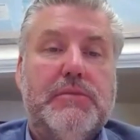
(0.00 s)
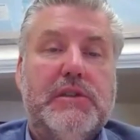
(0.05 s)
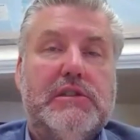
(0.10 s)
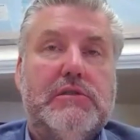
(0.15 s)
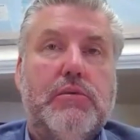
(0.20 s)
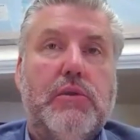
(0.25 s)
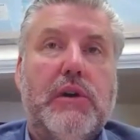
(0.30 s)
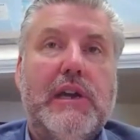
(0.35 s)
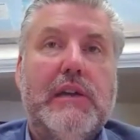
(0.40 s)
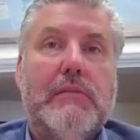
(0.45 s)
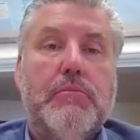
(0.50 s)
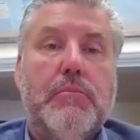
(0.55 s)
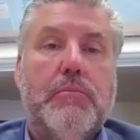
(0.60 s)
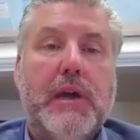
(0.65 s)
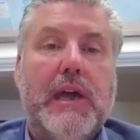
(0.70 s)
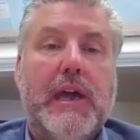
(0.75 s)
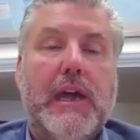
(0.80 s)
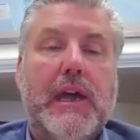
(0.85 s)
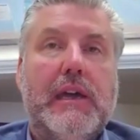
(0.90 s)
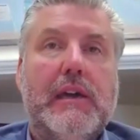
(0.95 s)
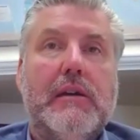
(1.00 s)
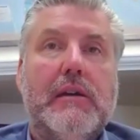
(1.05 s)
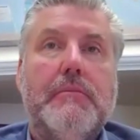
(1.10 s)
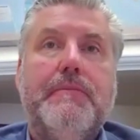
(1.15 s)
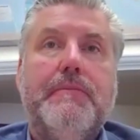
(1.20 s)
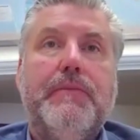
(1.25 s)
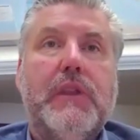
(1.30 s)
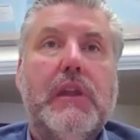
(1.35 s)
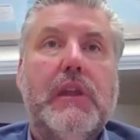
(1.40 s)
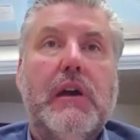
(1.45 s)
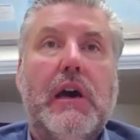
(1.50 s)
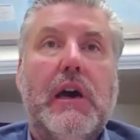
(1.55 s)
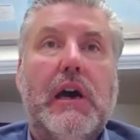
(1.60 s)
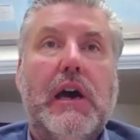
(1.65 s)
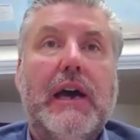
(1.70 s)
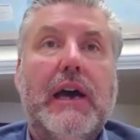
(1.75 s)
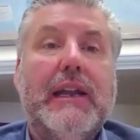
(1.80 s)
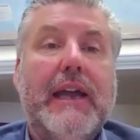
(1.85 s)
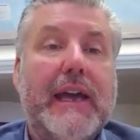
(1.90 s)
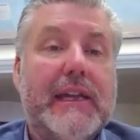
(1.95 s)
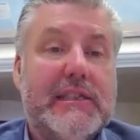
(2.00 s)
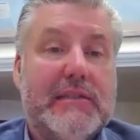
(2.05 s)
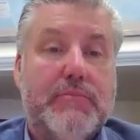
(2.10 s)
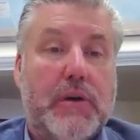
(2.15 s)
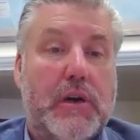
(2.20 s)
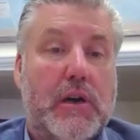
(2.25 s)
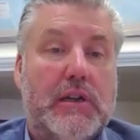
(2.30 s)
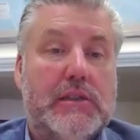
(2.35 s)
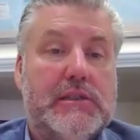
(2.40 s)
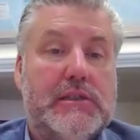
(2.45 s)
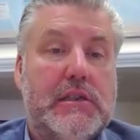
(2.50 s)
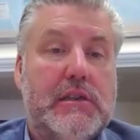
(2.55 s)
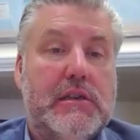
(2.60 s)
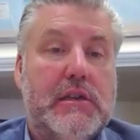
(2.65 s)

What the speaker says: between being an expert